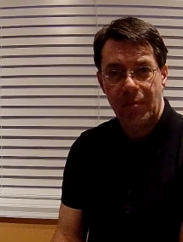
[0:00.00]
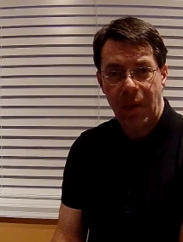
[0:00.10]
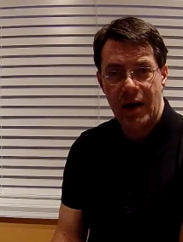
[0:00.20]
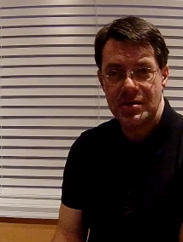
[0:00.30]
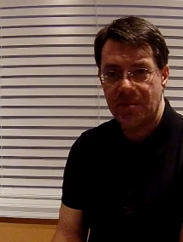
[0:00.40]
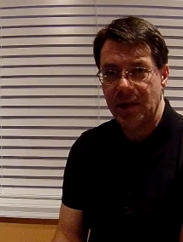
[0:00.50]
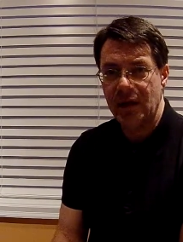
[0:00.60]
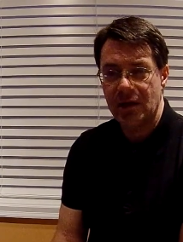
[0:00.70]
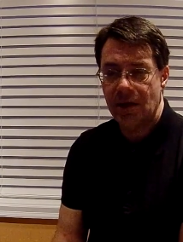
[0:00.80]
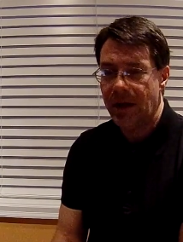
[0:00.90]
Possibly a
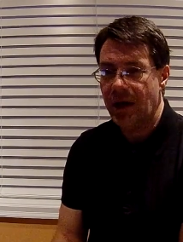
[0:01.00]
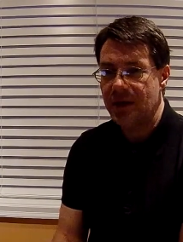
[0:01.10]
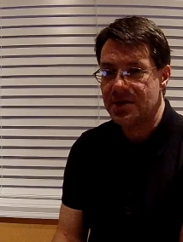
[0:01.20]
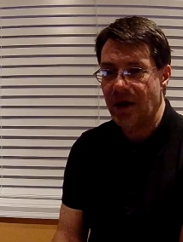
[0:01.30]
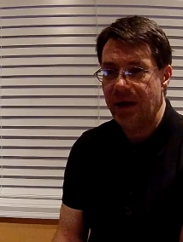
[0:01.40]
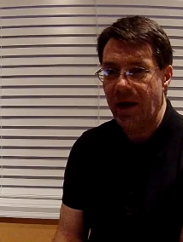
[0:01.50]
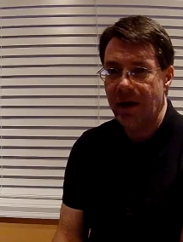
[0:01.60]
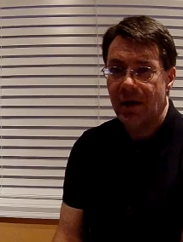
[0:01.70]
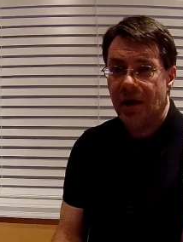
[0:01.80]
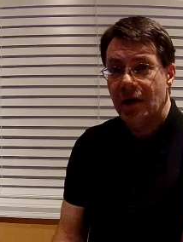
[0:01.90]
little bit on Sunday.
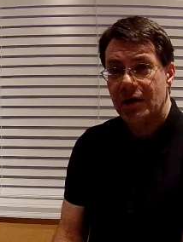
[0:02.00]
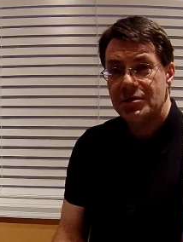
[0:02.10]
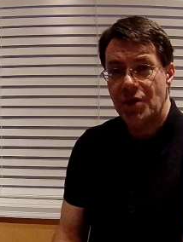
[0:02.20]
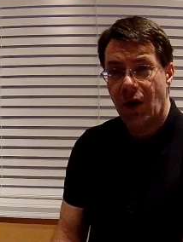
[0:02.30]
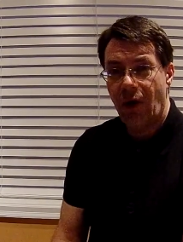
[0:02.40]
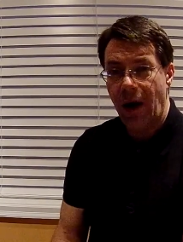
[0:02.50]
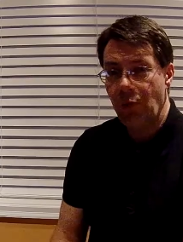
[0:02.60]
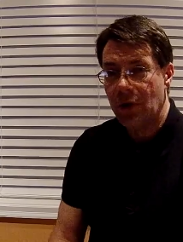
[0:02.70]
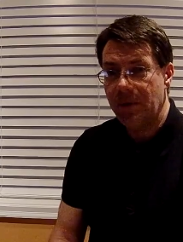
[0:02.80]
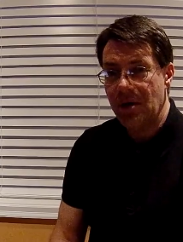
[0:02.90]
So I
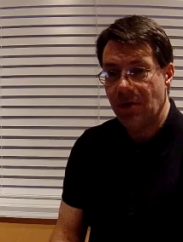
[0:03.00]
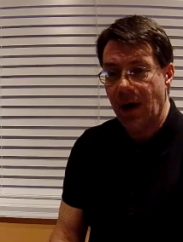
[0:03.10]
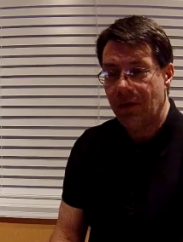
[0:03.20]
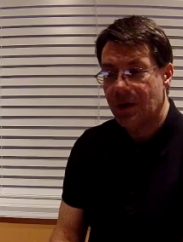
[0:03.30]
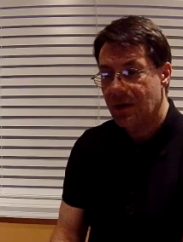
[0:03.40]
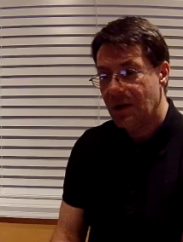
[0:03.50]
will be around.